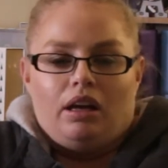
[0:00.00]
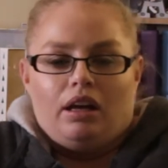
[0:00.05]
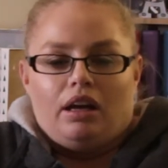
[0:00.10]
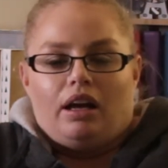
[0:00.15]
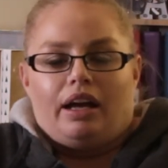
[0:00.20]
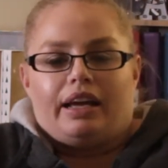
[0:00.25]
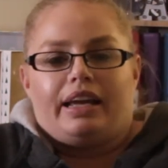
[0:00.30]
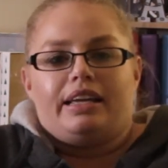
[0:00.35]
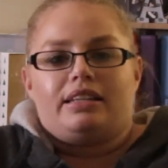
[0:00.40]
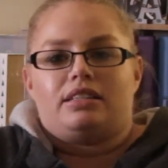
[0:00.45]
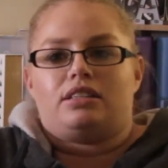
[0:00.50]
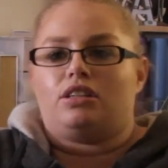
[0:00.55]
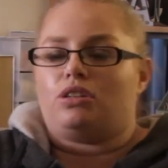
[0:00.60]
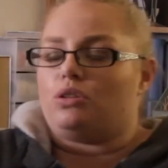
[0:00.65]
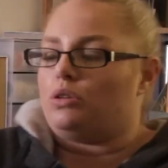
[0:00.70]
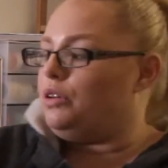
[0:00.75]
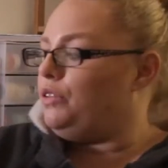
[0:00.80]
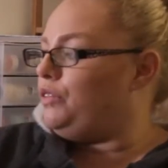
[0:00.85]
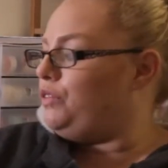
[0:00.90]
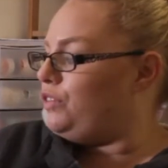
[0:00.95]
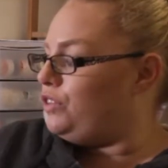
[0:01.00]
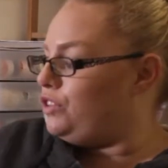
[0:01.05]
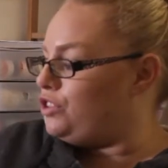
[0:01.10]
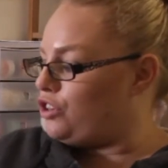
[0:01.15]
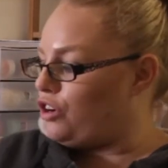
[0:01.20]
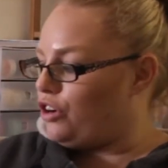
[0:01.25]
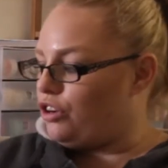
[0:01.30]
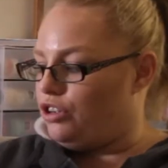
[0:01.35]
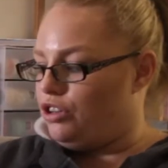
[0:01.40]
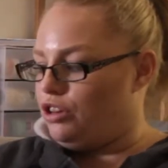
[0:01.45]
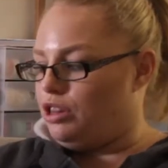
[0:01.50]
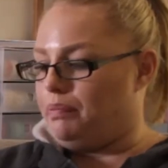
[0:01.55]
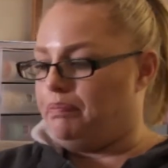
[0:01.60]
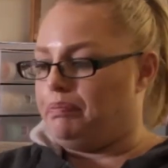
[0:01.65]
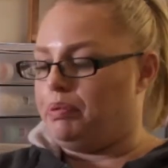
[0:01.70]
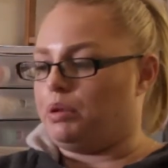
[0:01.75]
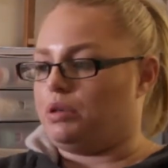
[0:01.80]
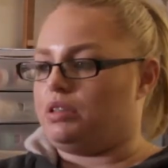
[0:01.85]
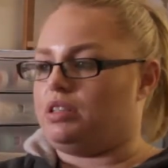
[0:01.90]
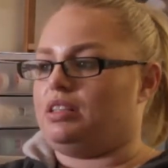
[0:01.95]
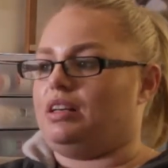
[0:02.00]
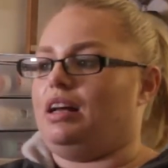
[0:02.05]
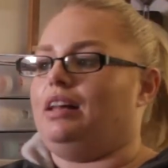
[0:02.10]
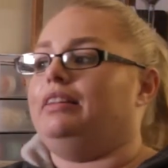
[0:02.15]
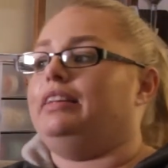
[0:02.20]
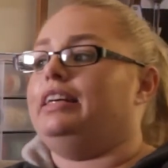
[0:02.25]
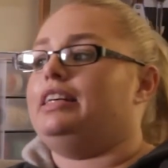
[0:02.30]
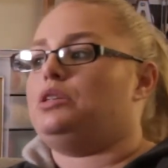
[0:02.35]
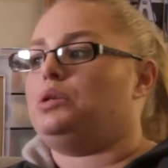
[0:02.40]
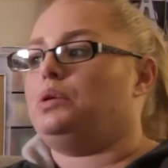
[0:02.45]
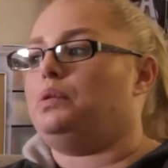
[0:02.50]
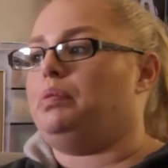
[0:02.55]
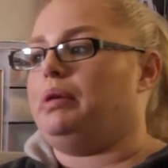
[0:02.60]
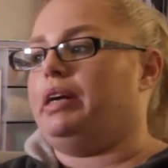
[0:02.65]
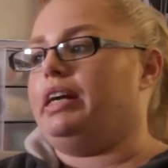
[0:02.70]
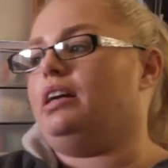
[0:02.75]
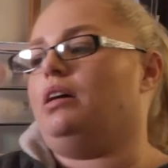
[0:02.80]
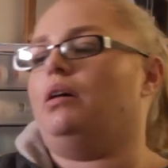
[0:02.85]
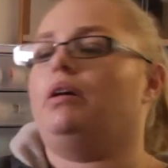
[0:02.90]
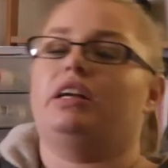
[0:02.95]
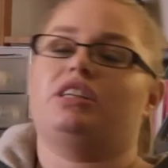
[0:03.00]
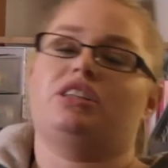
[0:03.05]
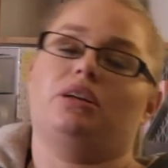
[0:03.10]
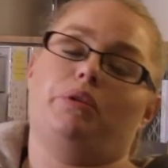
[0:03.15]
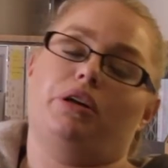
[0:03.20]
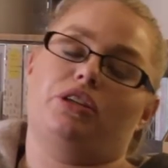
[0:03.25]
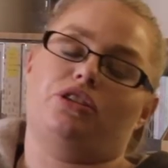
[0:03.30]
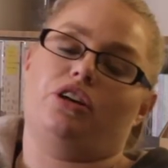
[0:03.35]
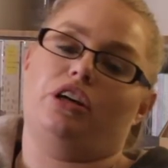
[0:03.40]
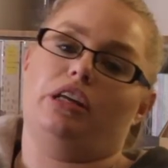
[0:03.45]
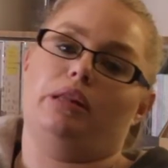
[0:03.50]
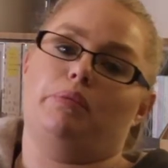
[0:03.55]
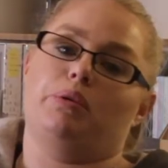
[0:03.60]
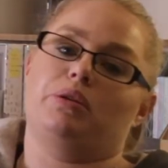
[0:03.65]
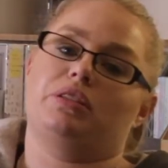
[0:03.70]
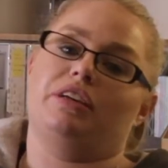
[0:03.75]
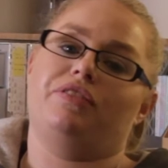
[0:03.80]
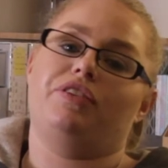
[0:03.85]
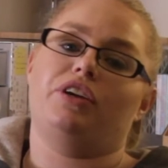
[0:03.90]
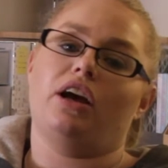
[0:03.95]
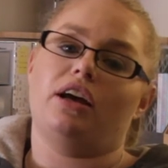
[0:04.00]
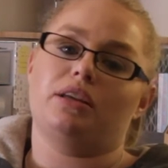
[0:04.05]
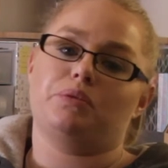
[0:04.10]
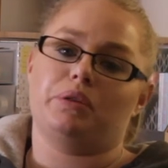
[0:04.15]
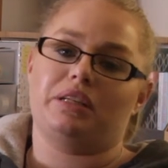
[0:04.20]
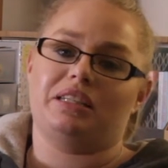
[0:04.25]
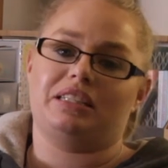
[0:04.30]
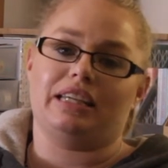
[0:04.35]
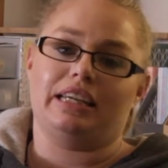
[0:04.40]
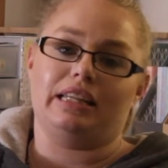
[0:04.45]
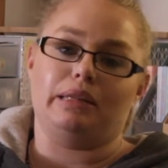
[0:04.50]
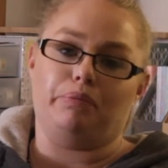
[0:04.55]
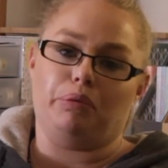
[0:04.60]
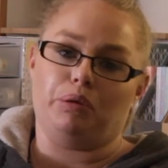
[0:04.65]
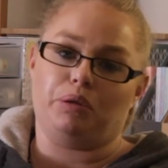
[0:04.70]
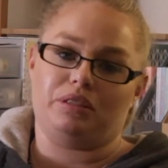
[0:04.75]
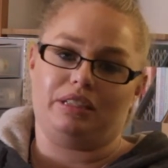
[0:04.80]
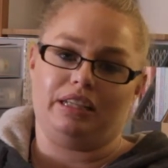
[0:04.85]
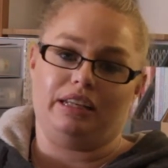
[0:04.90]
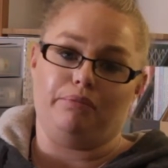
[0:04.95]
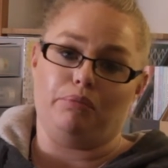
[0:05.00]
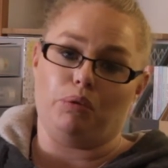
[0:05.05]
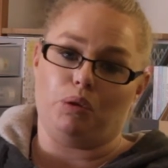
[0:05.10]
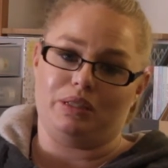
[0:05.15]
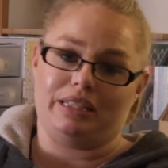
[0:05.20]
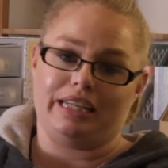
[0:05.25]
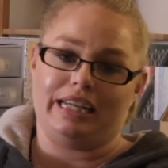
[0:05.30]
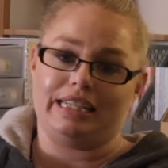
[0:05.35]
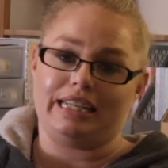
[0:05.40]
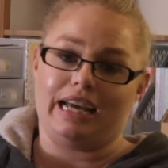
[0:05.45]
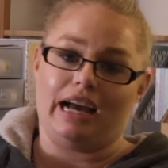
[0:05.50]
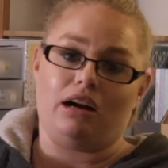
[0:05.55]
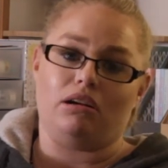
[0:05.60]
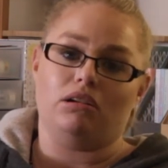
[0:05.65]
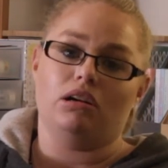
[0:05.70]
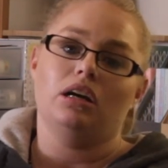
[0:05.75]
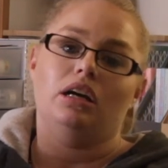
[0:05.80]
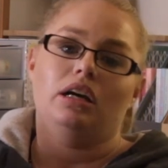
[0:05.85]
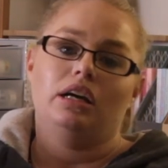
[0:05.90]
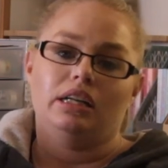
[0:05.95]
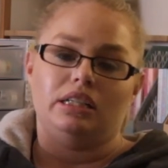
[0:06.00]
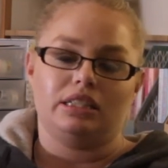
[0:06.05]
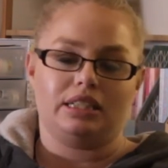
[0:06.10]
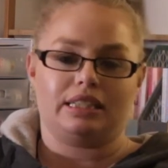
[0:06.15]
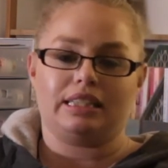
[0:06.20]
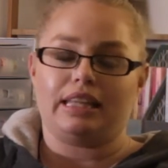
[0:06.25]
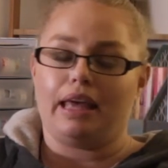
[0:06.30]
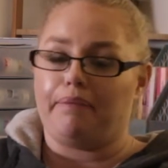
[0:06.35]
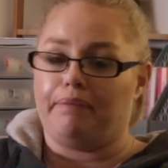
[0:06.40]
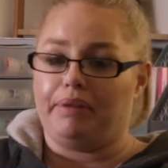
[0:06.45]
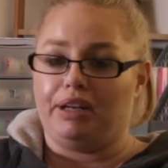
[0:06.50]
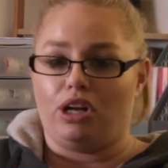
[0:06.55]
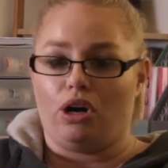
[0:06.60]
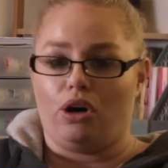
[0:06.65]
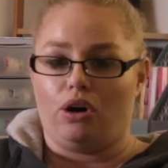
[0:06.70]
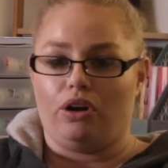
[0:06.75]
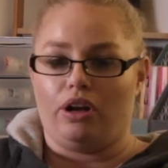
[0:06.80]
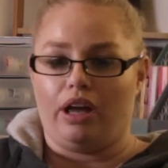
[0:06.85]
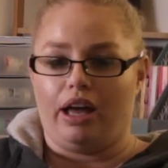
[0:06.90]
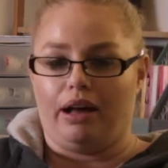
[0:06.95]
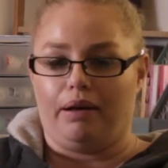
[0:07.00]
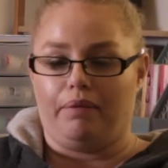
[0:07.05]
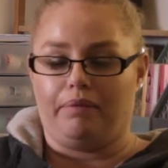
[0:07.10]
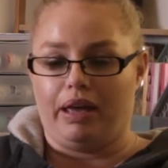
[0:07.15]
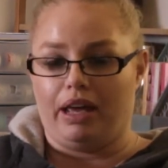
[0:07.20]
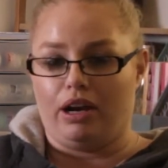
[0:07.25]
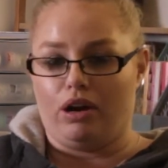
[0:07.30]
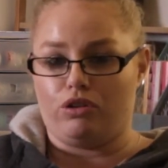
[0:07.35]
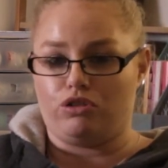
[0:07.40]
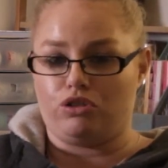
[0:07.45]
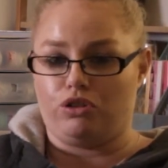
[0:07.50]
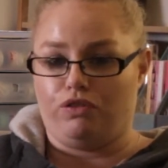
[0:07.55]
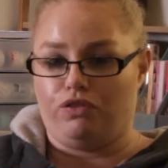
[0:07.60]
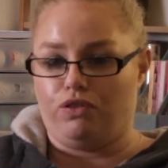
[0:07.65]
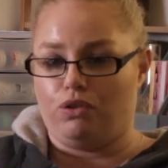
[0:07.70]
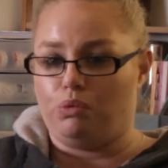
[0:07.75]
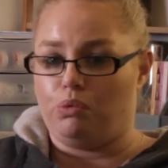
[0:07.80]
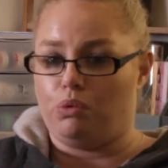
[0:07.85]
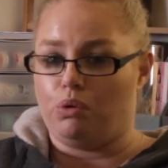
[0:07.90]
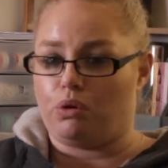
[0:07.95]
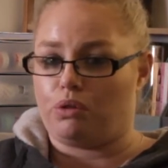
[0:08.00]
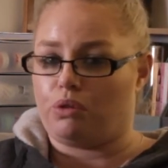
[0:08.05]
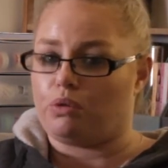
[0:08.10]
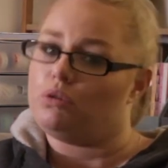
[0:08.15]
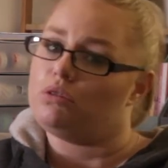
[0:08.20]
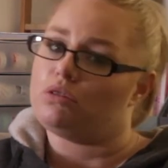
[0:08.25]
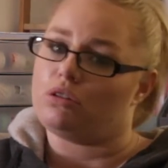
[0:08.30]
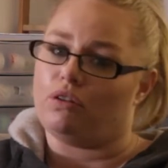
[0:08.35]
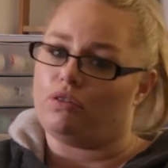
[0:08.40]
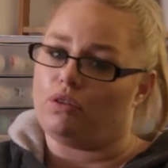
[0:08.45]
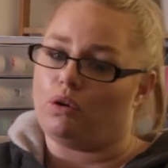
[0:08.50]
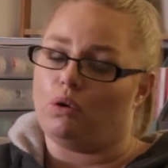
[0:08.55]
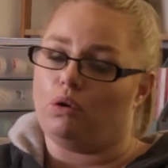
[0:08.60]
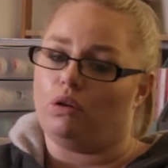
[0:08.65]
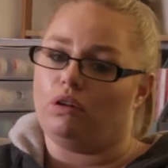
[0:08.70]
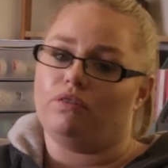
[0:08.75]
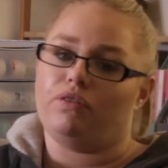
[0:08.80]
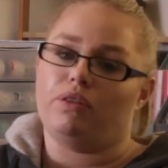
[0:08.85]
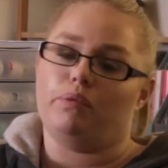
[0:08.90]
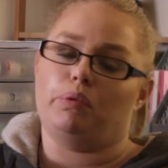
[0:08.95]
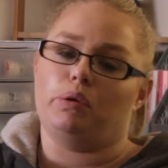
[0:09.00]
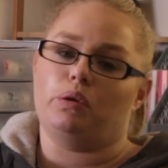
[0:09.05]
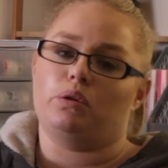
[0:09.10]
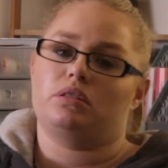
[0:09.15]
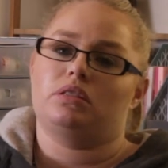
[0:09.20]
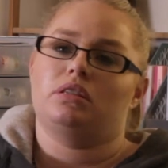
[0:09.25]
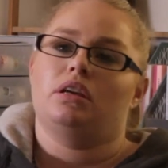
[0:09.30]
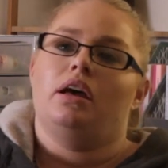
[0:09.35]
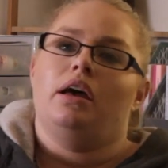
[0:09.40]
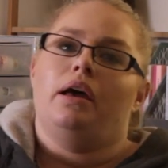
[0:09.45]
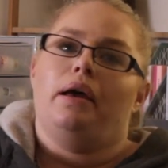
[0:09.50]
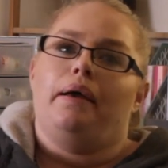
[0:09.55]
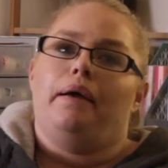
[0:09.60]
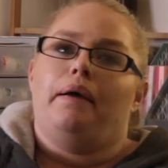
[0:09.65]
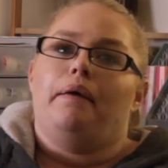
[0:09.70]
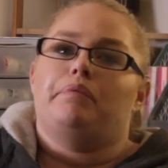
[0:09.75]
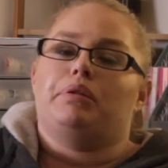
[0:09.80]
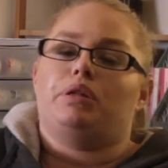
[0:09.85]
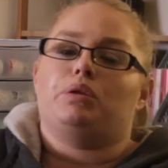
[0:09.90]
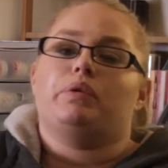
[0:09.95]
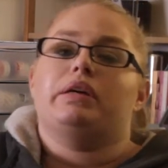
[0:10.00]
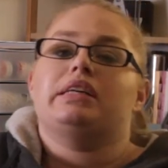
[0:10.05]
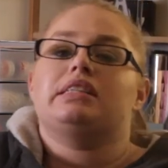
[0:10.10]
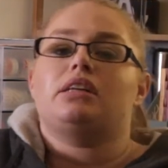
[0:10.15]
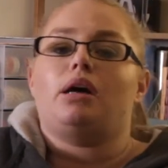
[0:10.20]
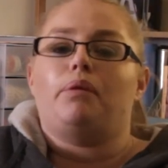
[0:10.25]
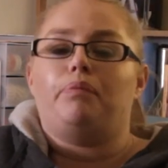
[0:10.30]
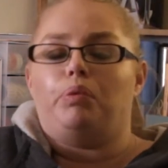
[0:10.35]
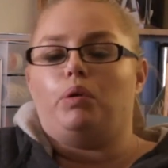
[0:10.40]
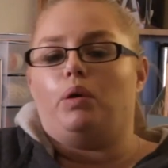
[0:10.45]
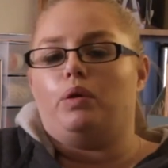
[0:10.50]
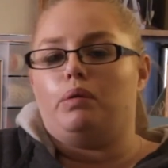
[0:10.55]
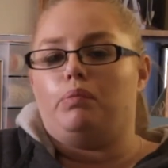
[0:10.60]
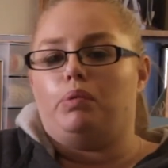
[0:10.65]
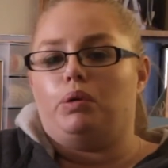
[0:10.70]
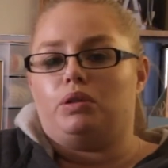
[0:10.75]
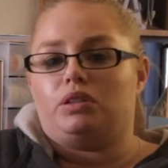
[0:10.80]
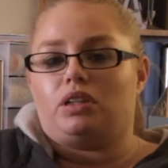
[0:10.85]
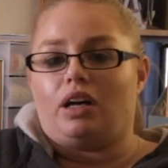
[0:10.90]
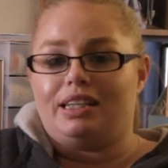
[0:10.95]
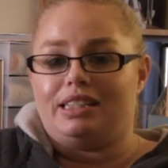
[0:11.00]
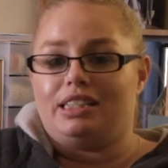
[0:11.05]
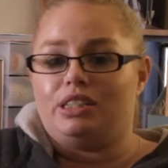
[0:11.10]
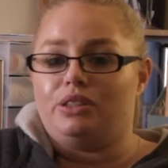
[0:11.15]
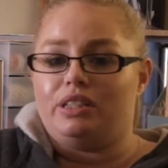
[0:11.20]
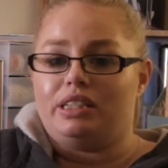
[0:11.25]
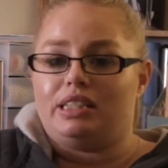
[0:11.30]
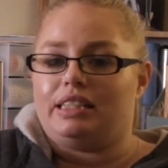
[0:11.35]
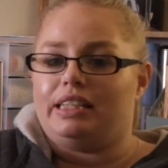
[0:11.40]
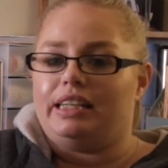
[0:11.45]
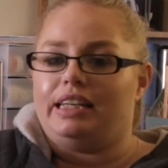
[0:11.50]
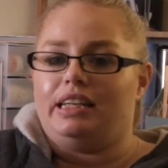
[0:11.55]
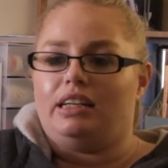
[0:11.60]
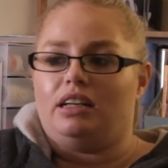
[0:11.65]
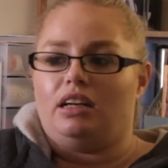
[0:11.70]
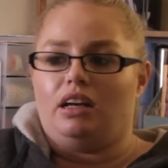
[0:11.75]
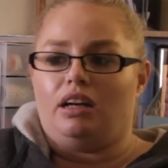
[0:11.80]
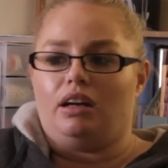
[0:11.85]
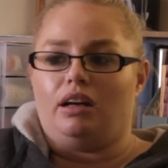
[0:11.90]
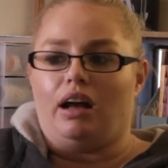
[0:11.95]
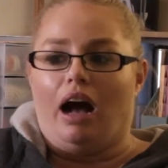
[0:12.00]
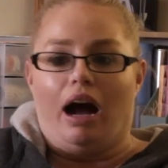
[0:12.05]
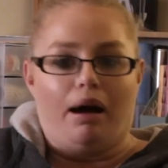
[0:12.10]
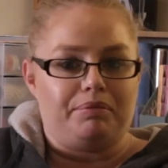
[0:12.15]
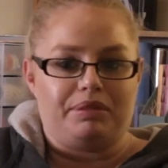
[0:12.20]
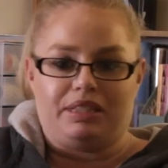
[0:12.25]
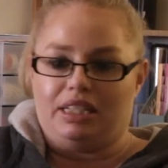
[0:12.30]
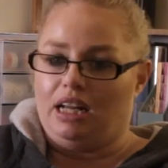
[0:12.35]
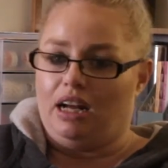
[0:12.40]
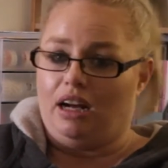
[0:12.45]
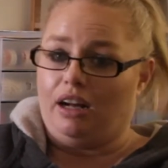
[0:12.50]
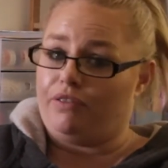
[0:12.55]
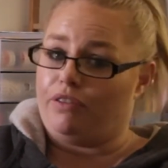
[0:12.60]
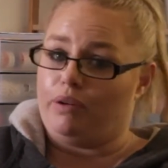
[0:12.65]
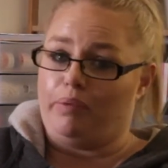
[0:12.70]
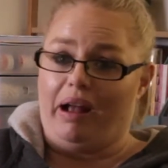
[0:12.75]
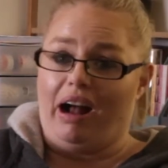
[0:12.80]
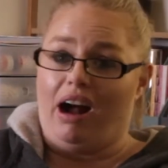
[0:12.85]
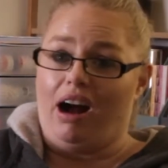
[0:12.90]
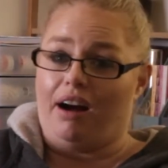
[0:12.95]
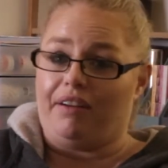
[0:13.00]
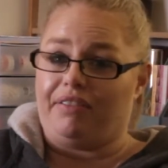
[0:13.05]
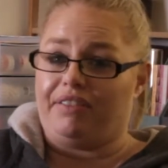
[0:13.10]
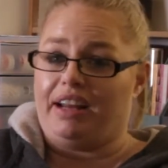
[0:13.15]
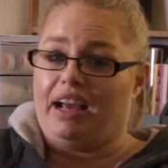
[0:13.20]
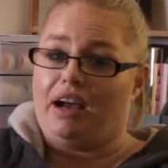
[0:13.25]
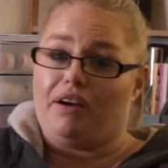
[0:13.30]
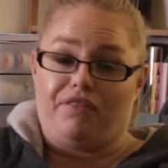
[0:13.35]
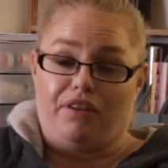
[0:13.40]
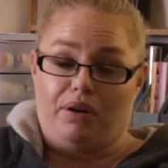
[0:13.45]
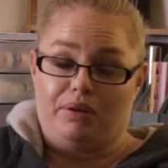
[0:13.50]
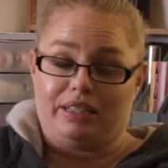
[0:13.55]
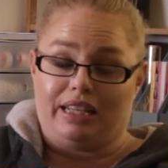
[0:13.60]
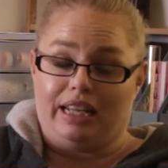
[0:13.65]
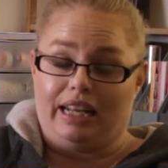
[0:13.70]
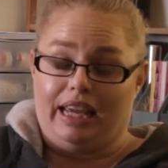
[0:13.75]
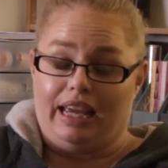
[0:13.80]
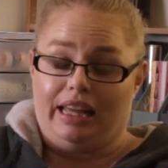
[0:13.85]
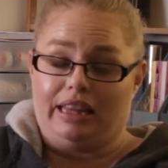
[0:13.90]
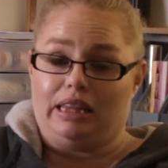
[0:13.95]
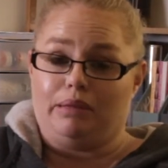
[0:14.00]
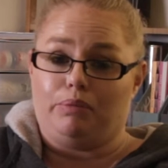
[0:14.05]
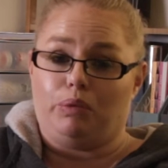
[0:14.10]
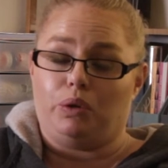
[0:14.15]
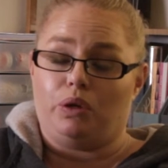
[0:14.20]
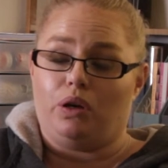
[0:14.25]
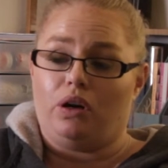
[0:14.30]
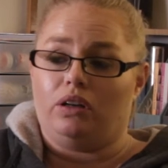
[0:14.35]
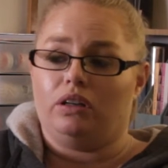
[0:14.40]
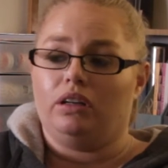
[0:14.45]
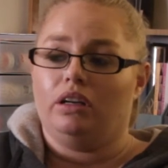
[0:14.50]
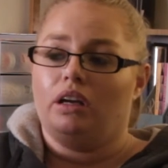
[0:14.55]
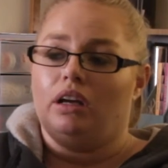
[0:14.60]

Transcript: I guess to sort of show you the books a little bit, actually I won't show you the books. If you guys want to see the books in more detail, just let me know, and I'll do full walkthroughs of all of the books. But the reason I bought the books, I seriously ummed and ahed for about half an hour if I was going to get them or not.